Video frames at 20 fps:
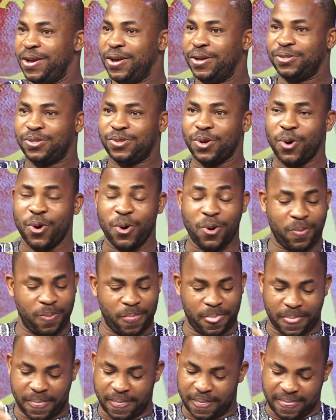So
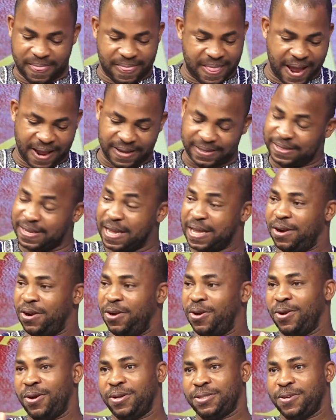there's a
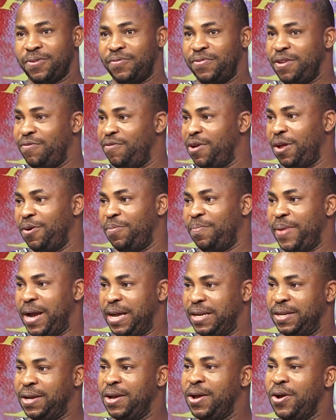lot of
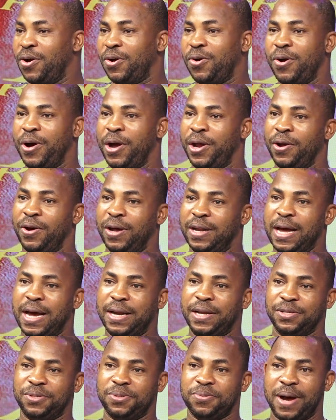development going on. That
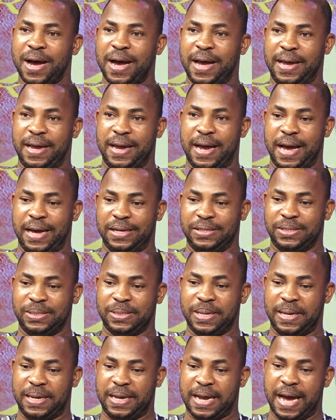is why I
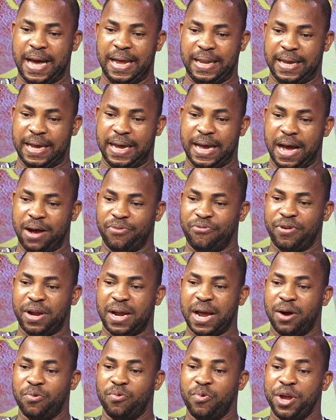say Ghana,
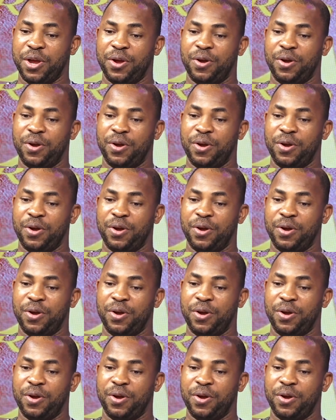Africa, we